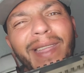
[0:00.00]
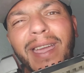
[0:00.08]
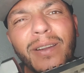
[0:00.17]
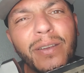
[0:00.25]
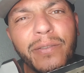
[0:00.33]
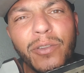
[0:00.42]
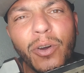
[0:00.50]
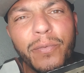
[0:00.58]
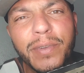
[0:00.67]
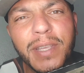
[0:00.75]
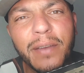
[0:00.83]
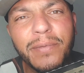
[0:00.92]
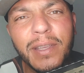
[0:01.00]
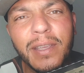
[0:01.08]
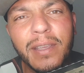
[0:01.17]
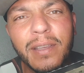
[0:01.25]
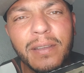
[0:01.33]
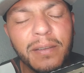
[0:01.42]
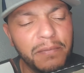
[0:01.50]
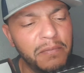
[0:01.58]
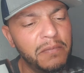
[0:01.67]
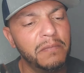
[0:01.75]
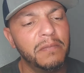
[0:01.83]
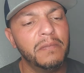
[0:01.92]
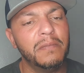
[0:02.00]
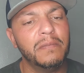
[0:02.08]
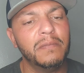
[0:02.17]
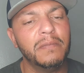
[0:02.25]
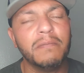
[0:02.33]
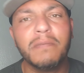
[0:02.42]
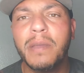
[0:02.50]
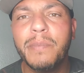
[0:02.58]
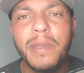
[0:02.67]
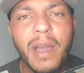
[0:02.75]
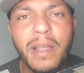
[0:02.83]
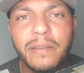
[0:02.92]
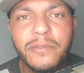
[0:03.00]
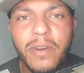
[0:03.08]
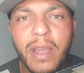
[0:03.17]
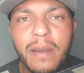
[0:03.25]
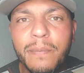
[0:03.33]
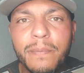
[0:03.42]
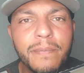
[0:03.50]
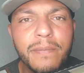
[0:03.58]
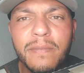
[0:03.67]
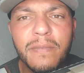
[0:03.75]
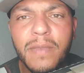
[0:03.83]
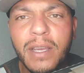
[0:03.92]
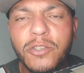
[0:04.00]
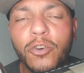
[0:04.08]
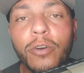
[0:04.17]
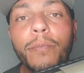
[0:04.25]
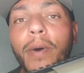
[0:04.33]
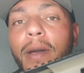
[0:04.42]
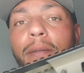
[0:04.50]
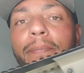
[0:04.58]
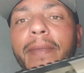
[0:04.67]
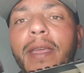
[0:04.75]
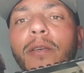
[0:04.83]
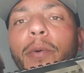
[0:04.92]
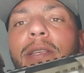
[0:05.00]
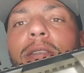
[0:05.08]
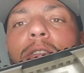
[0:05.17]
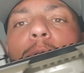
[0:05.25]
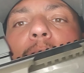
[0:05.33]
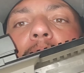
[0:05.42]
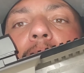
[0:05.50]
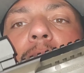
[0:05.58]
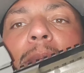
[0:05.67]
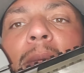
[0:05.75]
I don't even know if it's FDE. It might be olive drab. not sure, but either way, it's a dope color.